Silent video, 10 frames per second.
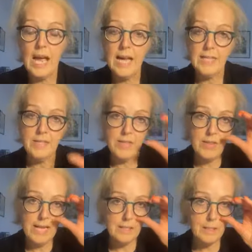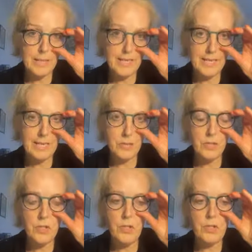And that's been
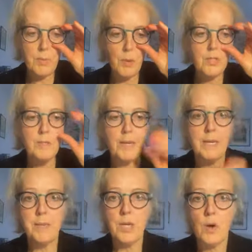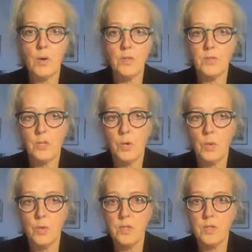introduced possibly because the
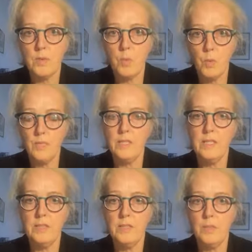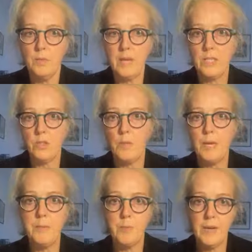courts wanted to make sure
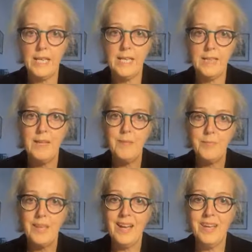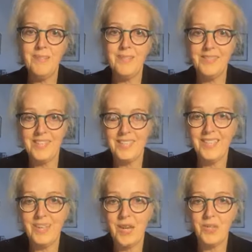people really
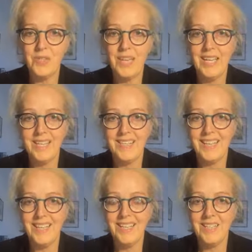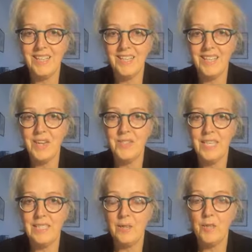did negotiate and
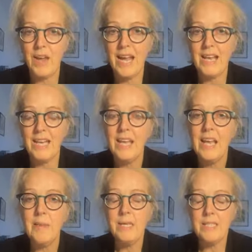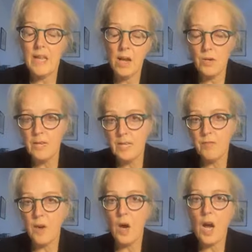negotiated fairly, but it's only
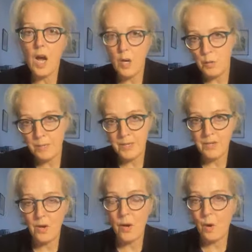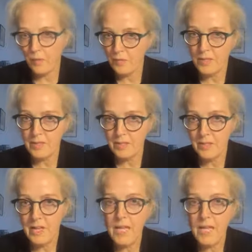for open offers.